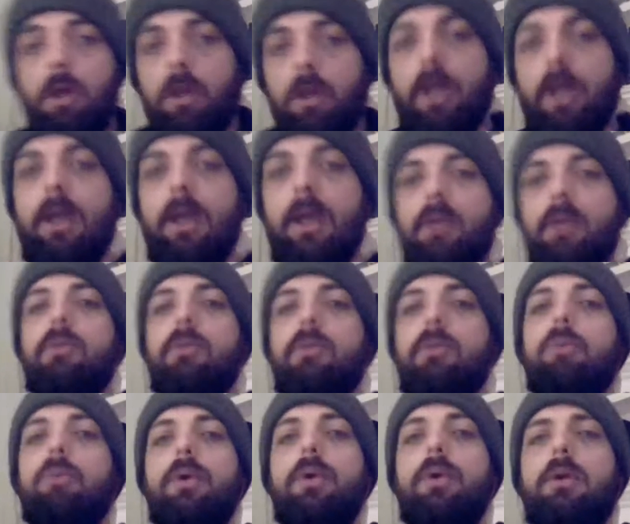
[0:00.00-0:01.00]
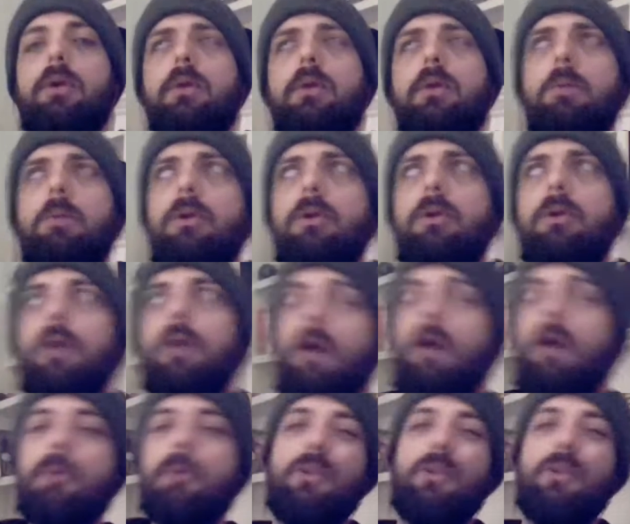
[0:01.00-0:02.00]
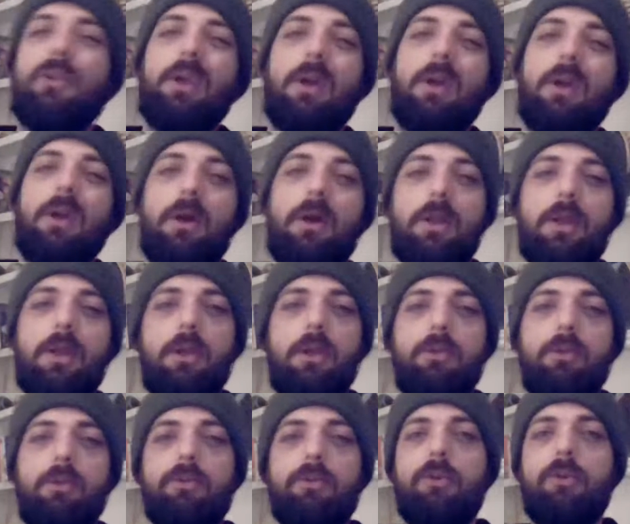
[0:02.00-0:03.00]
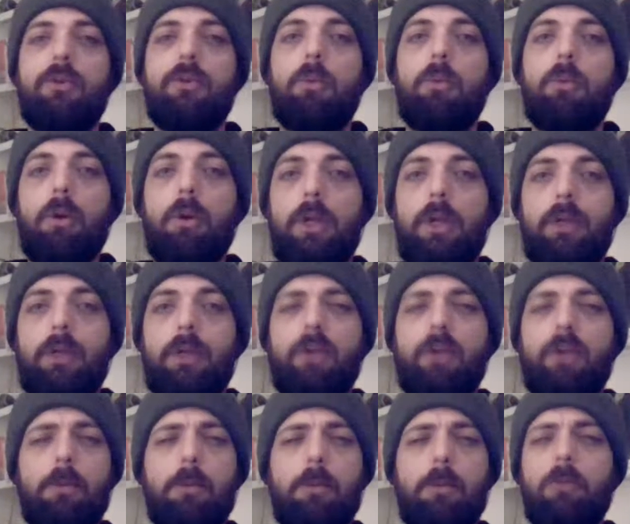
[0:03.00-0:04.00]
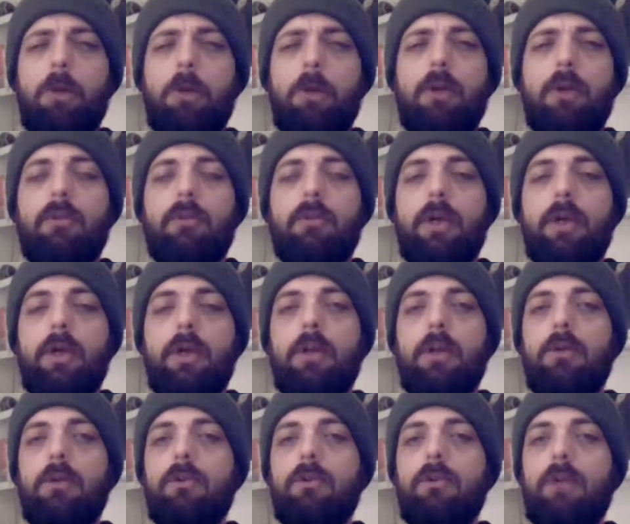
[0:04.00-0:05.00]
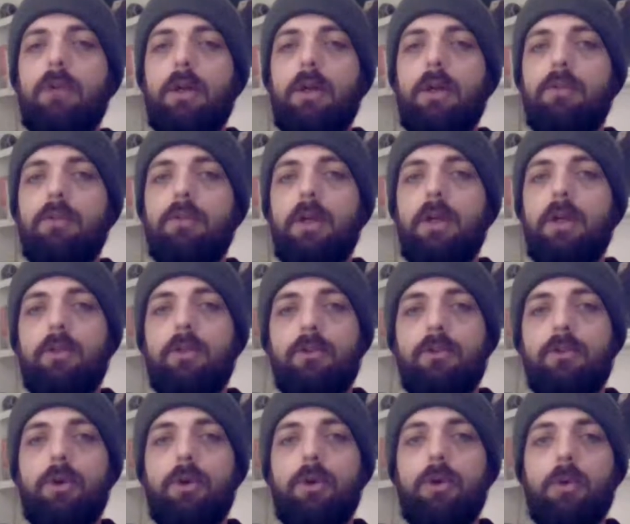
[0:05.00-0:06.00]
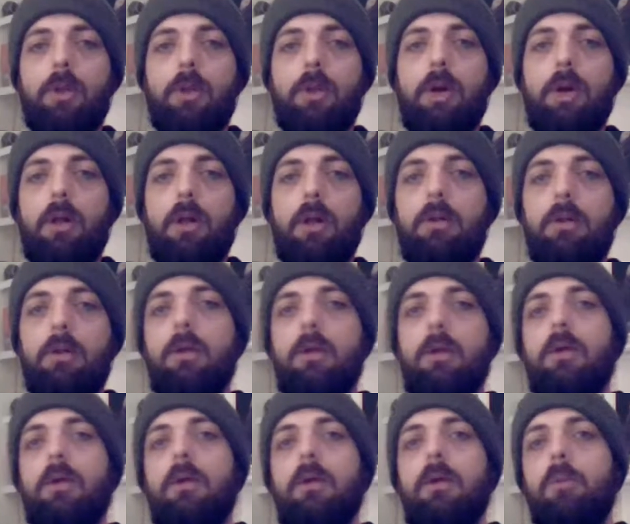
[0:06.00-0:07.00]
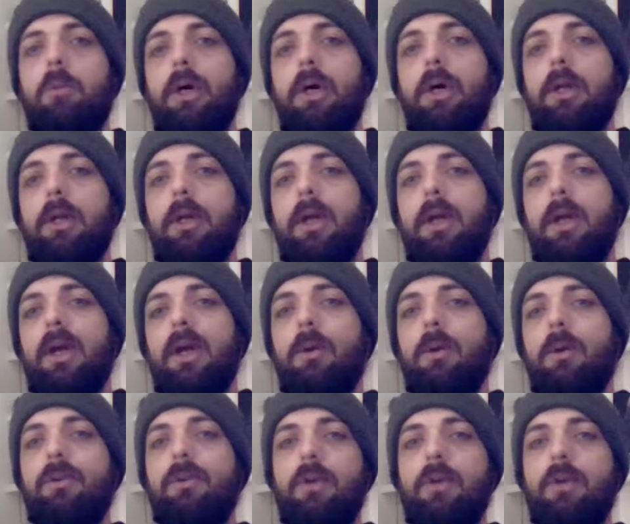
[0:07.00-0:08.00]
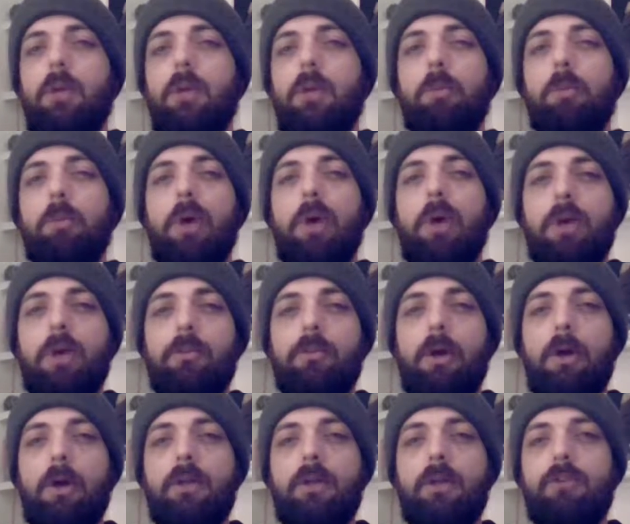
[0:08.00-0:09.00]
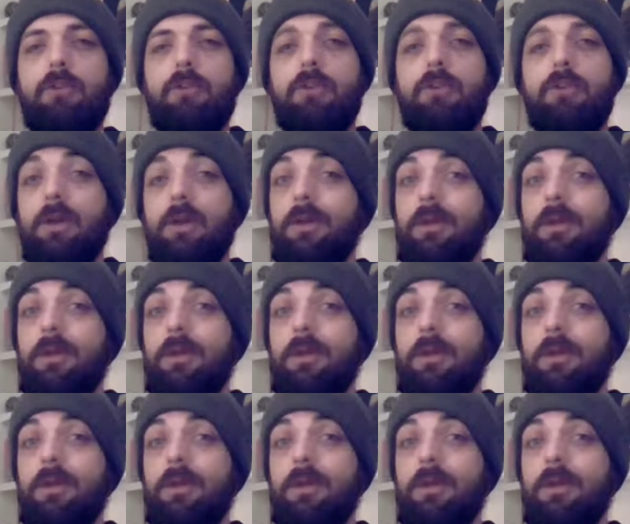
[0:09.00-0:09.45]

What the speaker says: like at some point in the middle there I was thinking they could use a few more like chamber spots. Like they're just kind of like this is going really well, but like I want to see a couple pod spots and shit, and they